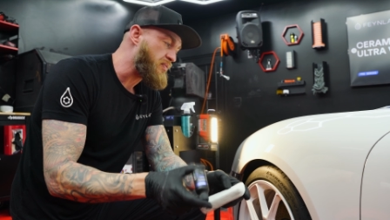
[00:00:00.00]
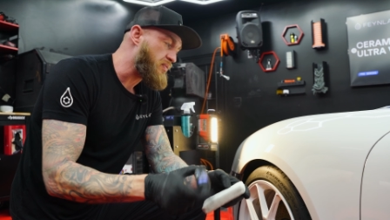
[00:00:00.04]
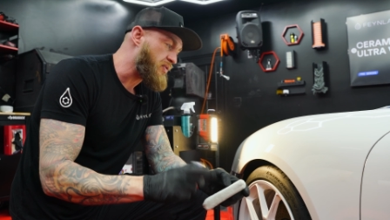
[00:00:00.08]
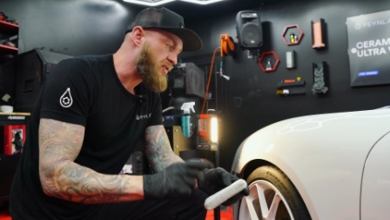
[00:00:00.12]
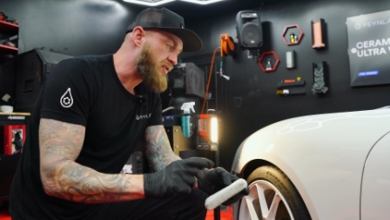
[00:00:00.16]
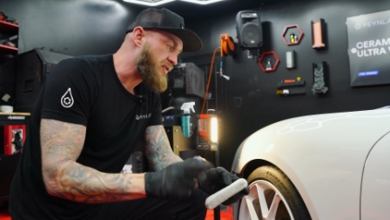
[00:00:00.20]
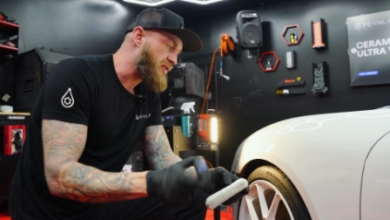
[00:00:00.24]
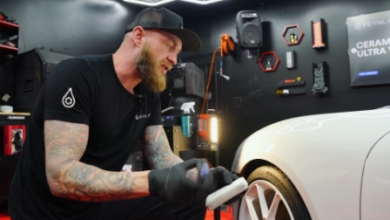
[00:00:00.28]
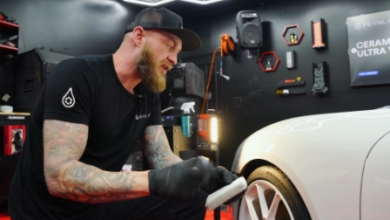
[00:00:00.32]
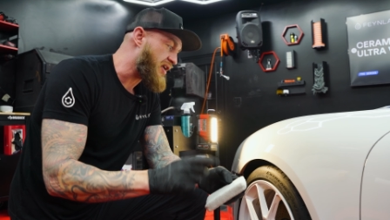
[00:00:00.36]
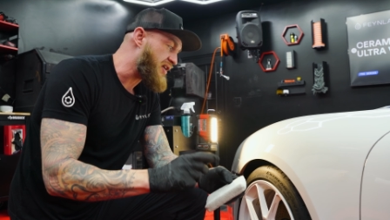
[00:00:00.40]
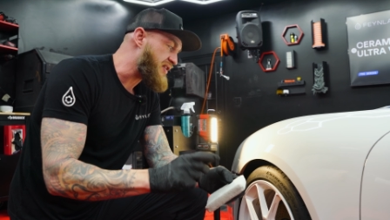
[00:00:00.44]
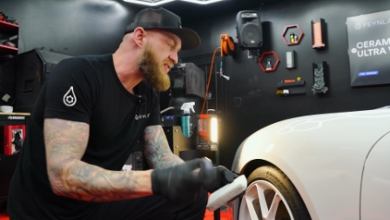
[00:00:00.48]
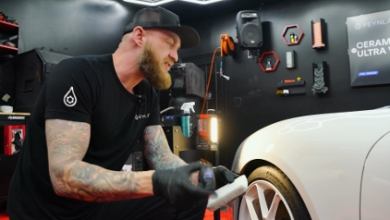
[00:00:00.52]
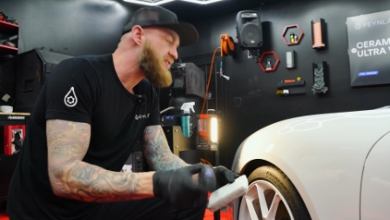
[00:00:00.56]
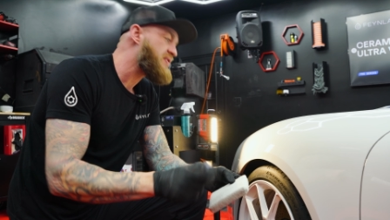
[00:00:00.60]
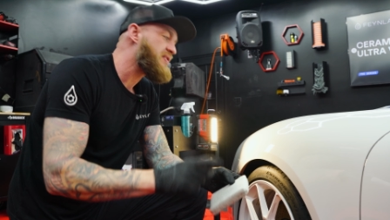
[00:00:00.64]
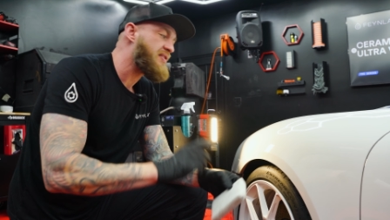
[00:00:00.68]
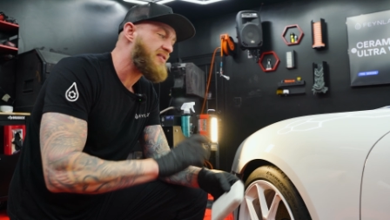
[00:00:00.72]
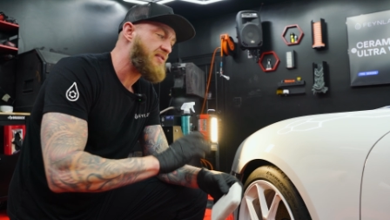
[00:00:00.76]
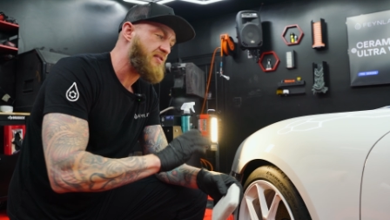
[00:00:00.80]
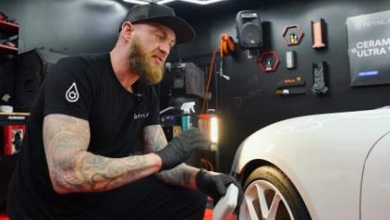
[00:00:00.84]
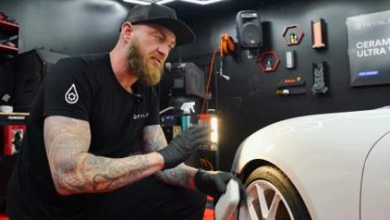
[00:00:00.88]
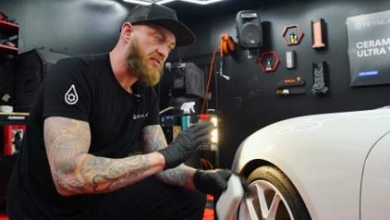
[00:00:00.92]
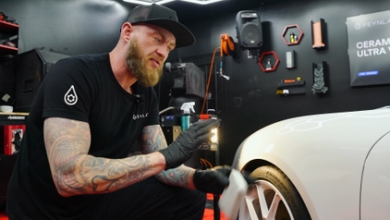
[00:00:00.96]
real nice
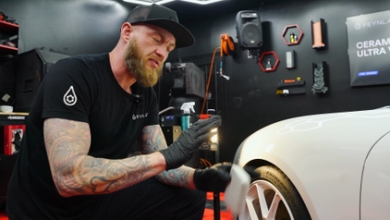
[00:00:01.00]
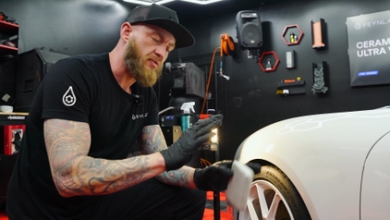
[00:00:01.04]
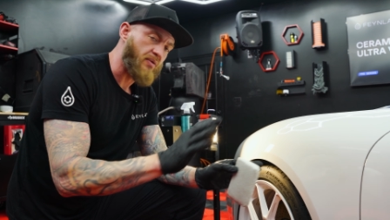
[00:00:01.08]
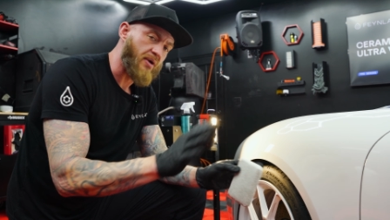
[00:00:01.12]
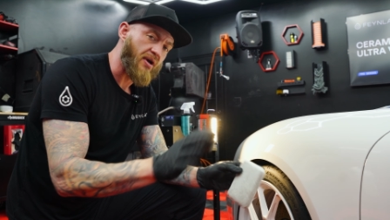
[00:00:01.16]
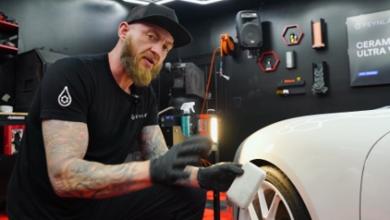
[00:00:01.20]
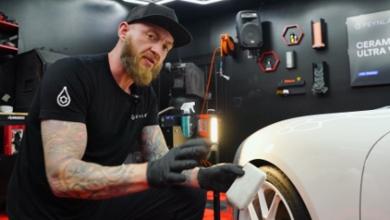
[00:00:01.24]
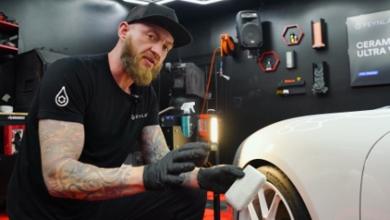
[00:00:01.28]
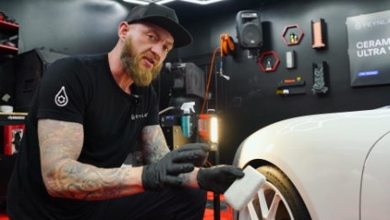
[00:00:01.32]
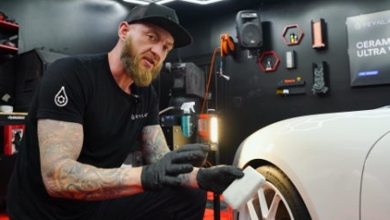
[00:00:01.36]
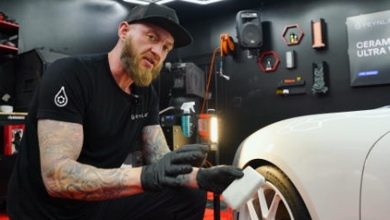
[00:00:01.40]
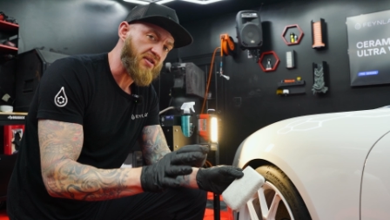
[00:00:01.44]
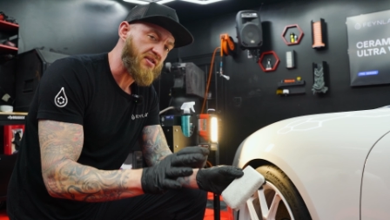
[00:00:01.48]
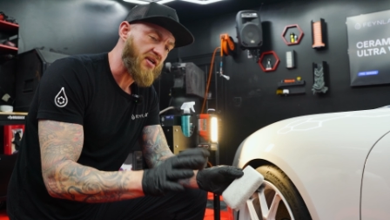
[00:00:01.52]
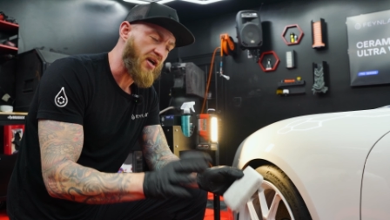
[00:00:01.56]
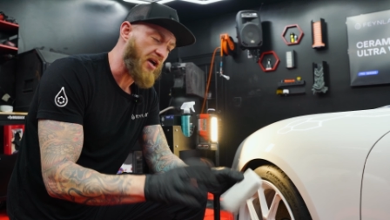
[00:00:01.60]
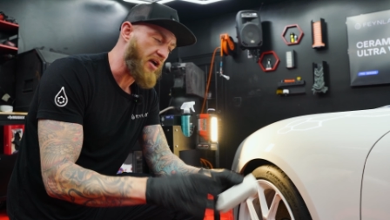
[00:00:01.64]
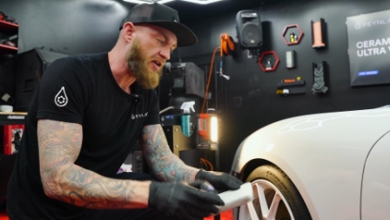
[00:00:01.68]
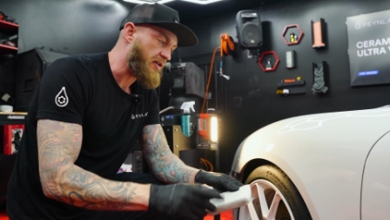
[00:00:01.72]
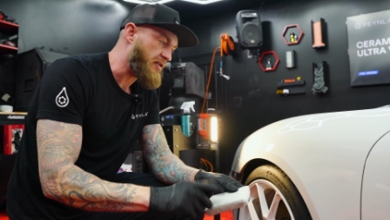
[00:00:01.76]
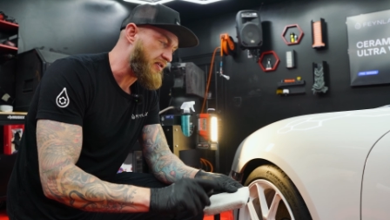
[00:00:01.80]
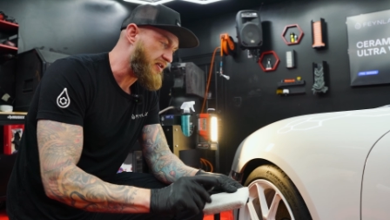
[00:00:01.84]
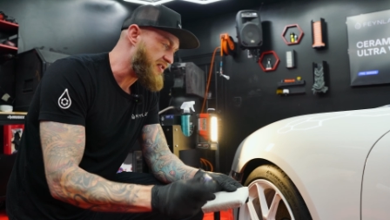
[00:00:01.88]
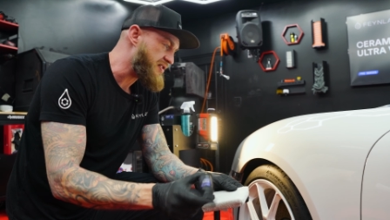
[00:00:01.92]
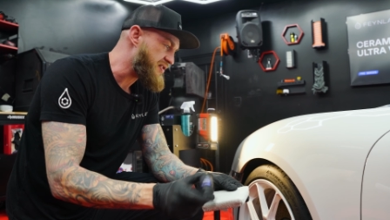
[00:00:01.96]
throughout the
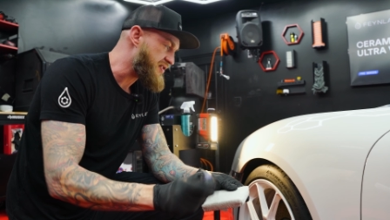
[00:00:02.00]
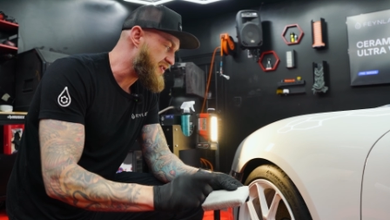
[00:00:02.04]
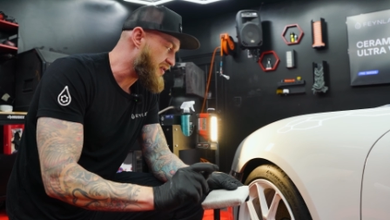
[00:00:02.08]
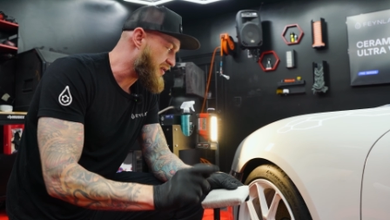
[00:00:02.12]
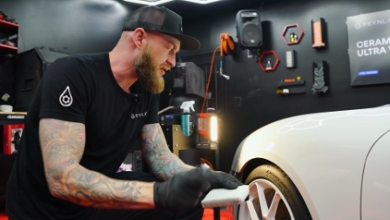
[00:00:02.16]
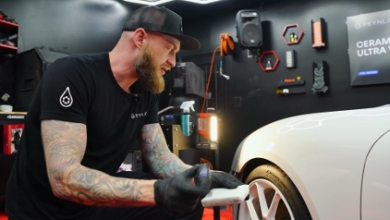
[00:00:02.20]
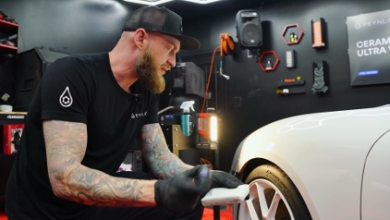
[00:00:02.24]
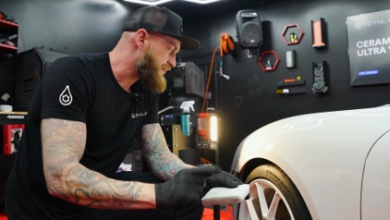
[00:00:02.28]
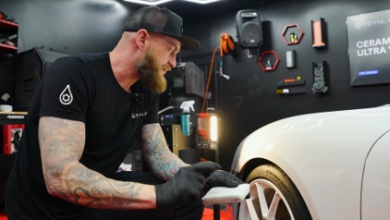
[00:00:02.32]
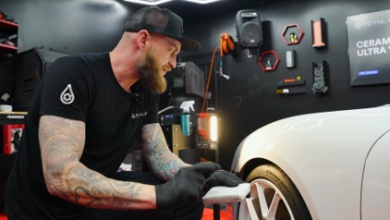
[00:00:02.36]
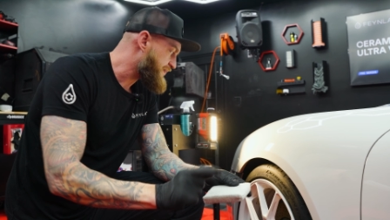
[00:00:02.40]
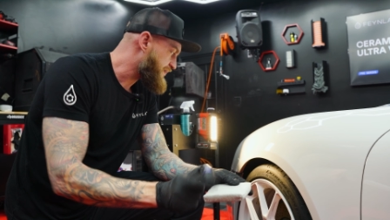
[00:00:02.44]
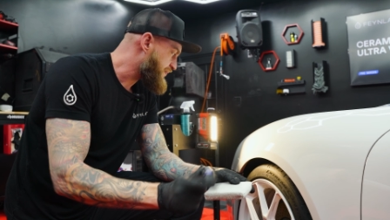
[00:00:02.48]
entire install.